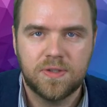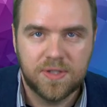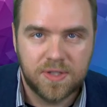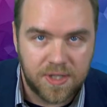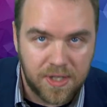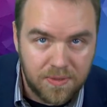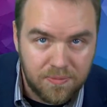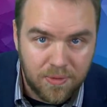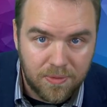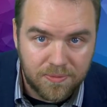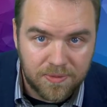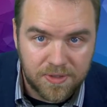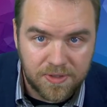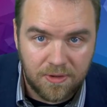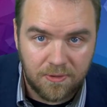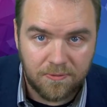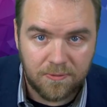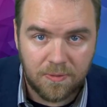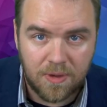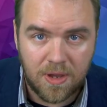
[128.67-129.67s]
the Teleprompter
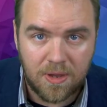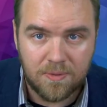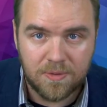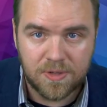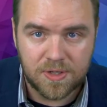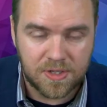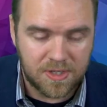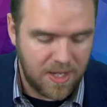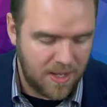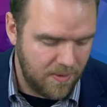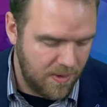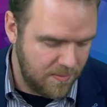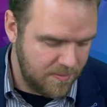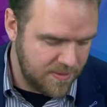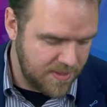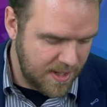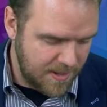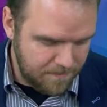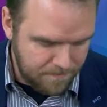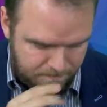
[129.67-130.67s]
software, which is now
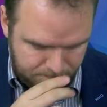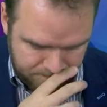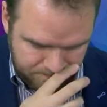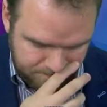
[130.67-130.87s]
opened up.